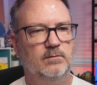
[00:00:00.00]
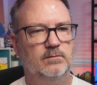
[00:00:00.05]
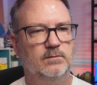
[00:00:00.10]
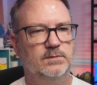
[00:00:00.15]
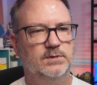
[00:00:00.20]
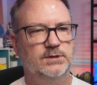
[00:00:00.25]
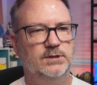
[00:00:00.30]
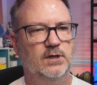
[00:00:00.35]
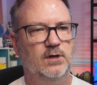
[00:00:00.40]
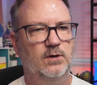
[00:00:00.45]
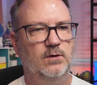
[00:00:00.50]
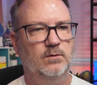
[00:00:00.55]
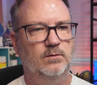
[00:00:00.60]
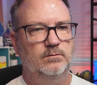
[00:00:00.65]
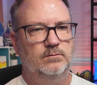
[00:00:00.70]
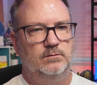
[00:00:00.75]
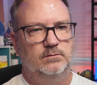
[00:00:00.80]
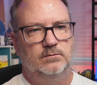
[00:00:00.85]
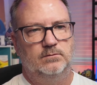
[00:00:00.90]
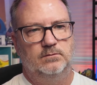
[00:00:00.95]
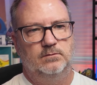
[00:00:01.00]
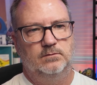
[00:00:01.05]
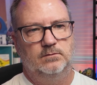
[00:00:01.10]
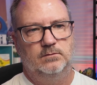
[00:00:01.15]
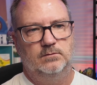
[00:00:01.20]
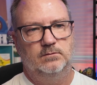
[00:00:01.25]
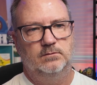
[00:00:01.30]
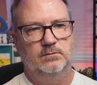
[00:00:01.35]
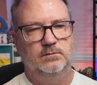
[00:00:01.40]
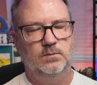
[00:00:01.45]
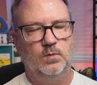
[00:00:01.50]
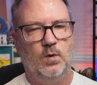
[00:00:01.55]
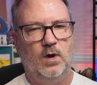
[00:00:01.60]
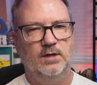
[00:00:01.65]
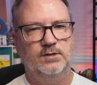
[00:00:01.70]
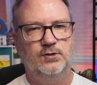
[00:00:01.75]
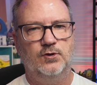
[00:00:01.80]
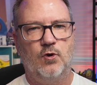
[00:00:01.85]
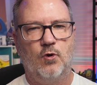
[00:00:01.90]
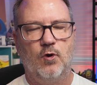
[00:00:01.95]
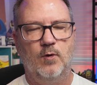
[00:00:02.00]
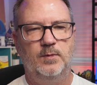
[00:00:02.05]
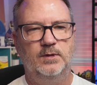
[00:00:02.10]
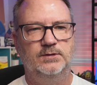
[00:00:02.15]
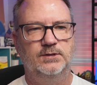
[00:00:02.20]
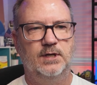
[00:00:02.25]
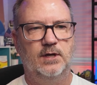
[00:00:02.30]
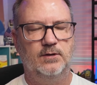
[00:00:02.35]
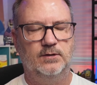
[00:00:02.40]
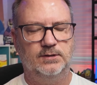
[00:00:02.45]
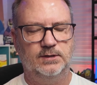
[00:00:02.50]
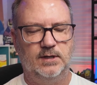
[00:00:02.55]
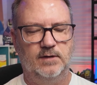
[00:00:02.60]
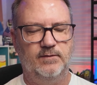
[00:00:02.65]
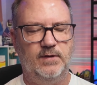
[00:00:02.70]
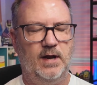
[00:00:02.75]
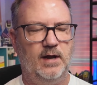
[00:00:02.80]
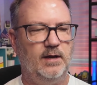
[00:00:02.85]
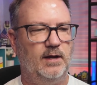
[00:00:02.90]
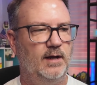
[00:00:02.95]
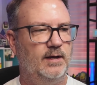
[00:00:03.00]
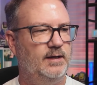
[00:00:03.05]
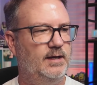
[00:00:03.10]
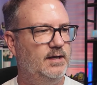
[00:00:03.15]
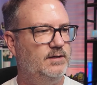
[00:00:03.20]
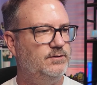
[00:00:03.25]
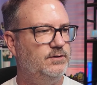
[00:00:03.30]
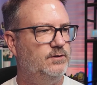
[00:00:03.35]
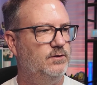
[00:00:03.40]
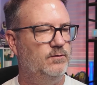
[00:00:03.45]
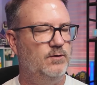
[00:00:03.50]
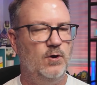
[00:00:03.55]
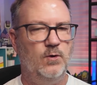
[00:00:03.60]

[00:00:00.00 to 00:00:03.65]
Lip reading: So watch Corbin's other stuff. And I guess you